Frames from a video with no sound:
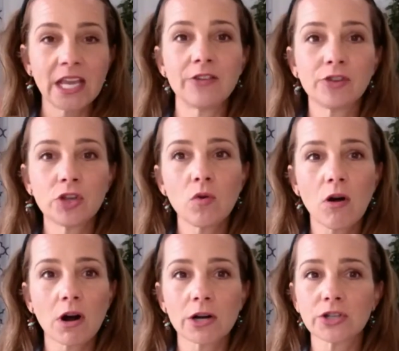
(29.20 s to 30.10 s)
If you
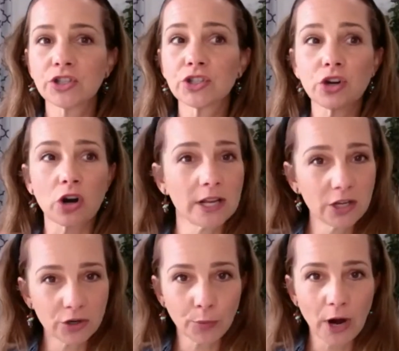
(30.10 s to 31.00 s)
are
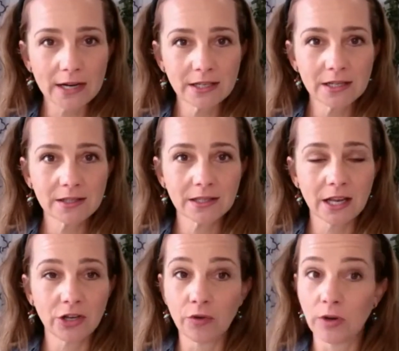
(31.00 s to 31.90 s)
starting your practice
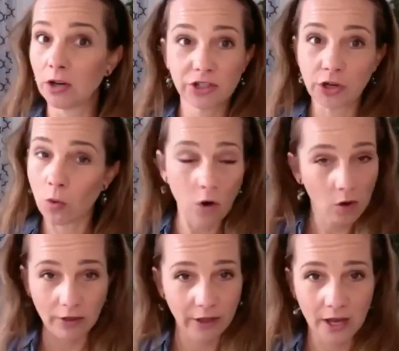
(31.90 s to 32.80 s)
and you need to know
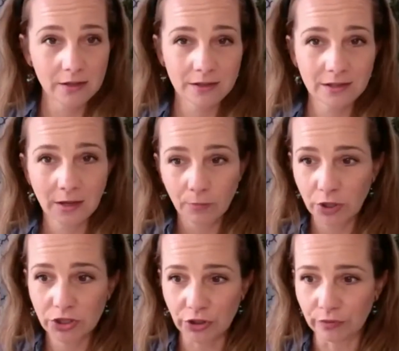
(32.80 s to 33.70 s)
all the things,
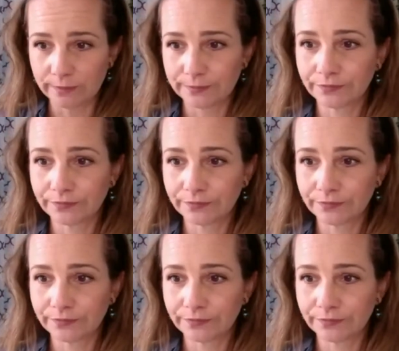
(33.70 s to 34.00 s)
put two.